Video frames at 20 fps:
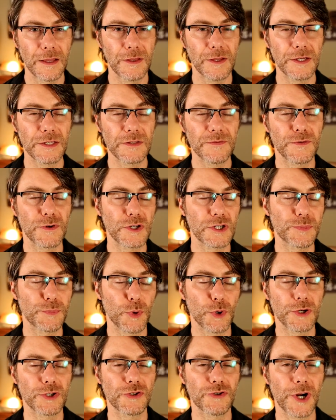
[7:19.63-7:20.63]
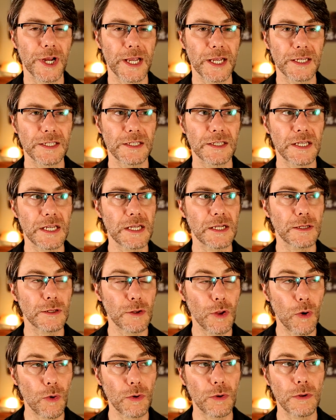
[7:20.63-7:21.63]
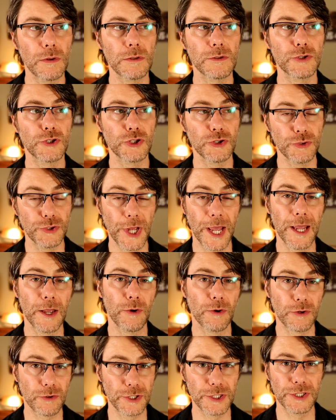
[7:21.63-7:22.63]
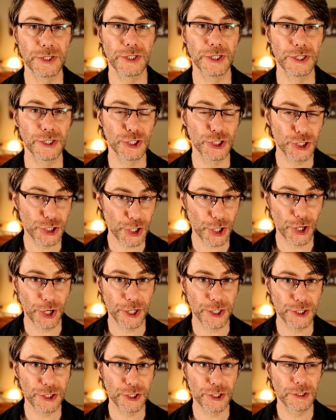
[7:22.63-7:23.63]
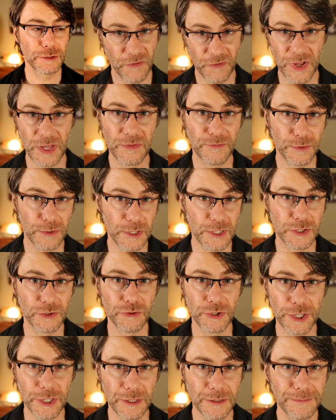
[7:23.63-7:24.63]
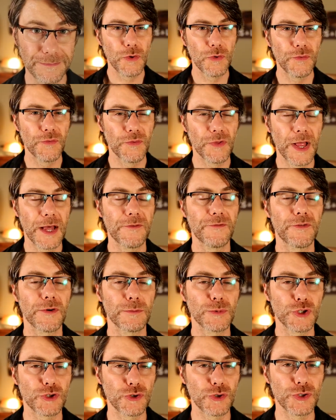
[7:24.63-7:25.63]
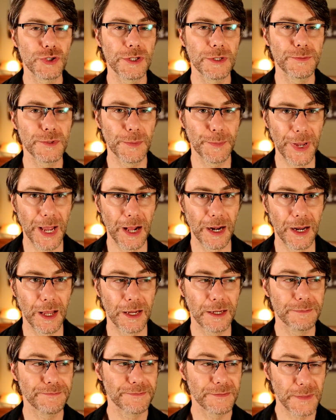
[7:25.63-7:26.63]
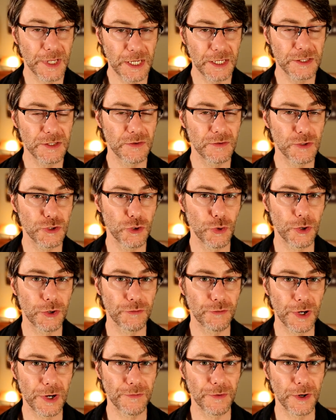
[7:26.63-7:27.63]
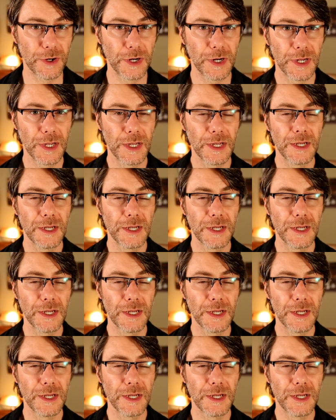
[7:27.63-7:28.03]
This verse portrays the local Judeo-Christian church, faithful Israel, who fled from Jerusalem to Pella, east of the Jordan River,